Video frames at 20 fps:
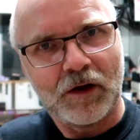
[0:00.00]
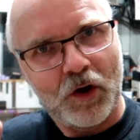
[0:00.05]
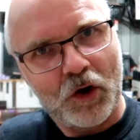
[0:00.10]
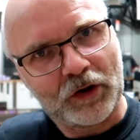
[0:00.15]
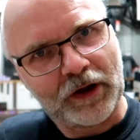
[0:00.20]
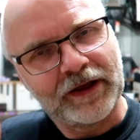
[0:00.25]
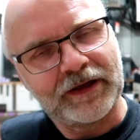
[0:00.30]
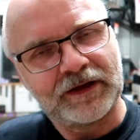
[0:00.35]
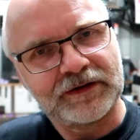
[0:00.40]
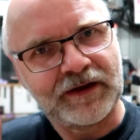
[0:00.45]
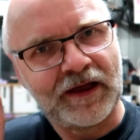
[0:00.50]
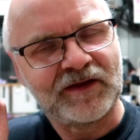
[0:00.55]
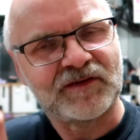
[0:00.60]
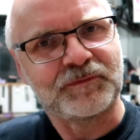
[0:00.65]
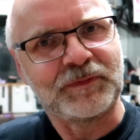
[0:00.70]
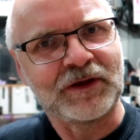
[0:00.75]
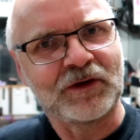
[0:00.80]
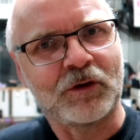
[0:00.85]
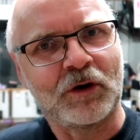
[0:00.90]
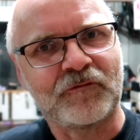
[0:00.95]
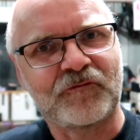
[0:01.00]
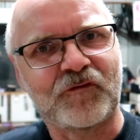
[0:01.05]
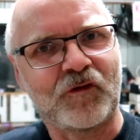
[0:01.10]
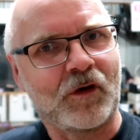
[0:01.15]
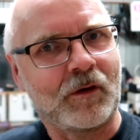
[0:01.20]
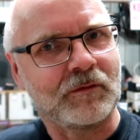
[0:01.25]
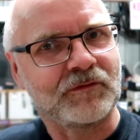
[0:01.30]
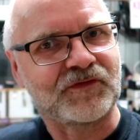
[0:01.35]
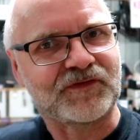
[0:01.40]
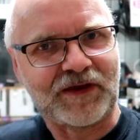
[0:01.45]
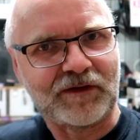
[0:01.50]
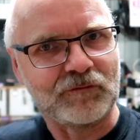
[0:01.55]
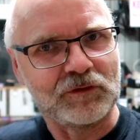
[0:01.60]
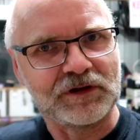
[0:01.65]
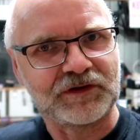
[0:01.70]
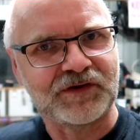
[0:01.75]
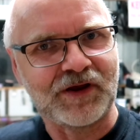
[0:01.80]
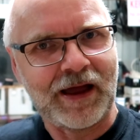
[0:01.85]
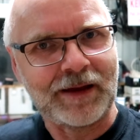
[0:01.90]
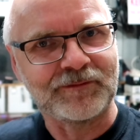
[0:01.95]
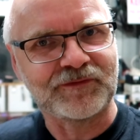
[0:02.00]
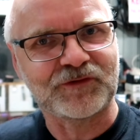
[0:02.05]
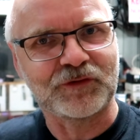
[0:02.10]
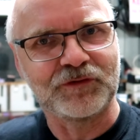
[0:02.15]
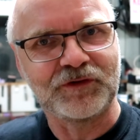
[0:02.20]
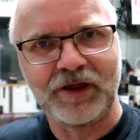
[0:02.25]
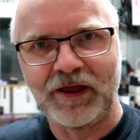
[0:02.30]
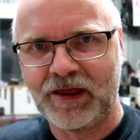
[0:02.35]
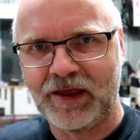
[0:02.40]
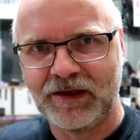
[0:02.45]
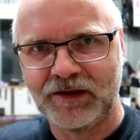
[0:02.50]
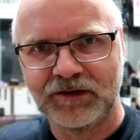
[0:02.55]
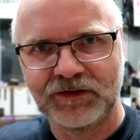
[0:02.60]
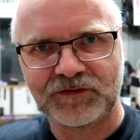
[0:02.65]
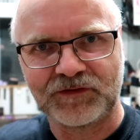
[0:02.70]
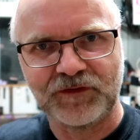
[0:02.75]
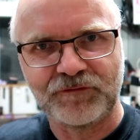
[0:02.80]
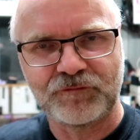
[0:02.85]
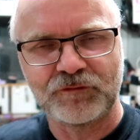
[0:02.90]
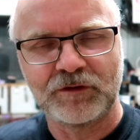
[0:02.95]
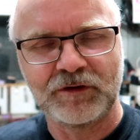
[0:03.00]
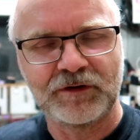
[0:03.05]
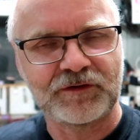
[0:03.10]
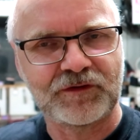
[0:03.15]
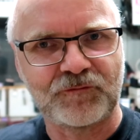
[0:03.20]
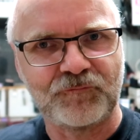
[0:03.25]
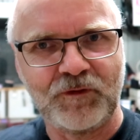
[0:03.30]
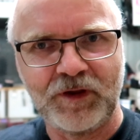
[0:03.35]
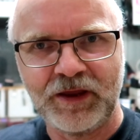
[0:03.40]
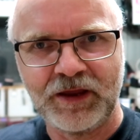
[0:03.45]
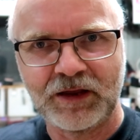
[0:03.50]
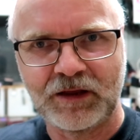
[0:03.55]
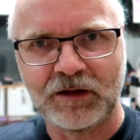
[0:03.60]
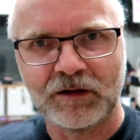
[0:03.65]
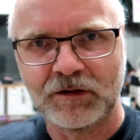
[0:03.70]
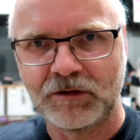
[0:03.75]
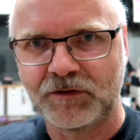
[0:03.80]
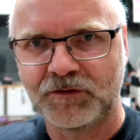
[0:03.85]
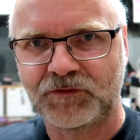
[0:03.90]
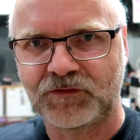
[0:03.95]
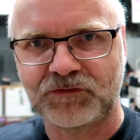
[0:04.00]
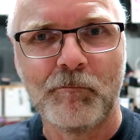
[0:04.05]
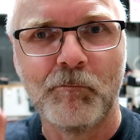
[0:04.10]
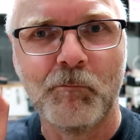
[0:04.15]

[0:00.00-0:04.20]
Okay, it has been confirmed several times today, different vehicles,